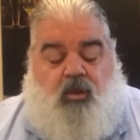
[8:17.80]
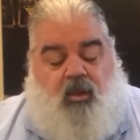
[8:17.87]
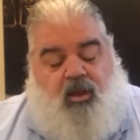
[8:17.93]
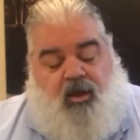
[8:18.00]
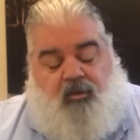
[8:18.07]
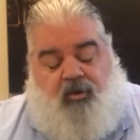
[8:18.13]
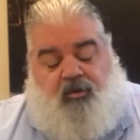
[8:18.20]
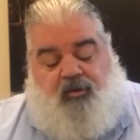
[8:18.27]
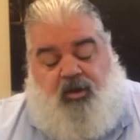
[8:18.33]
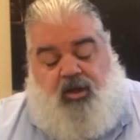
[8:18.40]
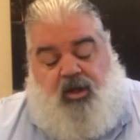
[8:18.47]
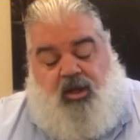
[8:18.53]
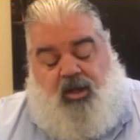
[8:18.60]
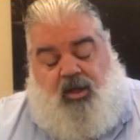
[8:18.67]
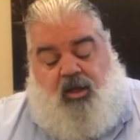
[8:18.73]
however
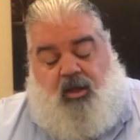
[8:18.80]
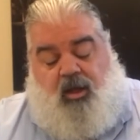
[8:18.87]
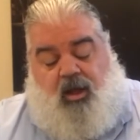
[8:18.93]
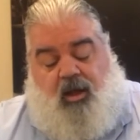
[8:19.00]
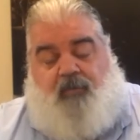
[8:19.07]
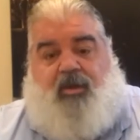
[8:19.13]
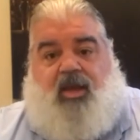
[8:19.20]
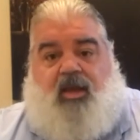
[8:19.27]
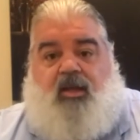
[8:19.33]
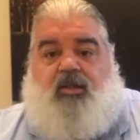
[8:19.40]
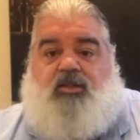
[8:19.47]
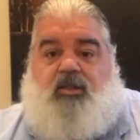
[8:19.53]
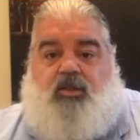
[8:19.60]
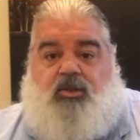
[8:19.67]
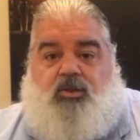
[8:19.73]
i'm making
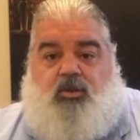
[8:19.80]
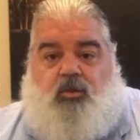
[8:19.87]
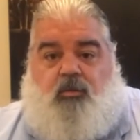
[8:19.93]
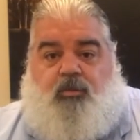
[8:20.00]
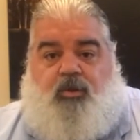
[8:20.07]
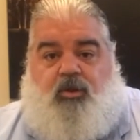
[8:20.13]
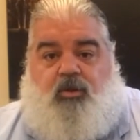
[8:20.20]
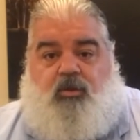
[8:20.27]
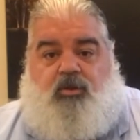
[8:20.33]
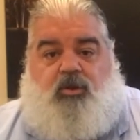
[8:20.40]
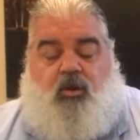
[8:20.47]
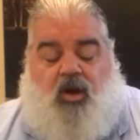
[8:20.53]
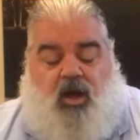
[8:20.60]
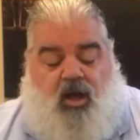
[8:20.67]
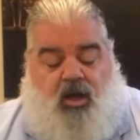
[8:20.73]
this in a soup
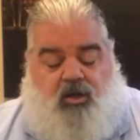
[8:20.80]
so